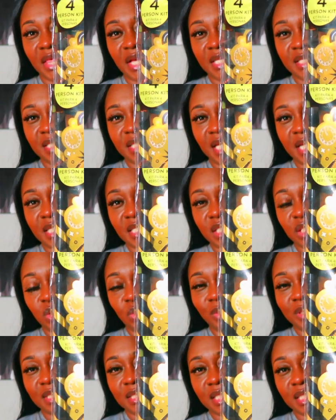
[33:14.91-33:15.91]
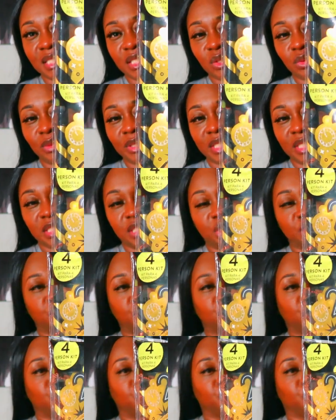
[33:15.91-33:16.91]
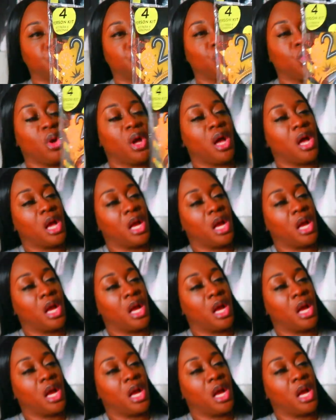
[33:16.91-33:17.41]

it says 2022.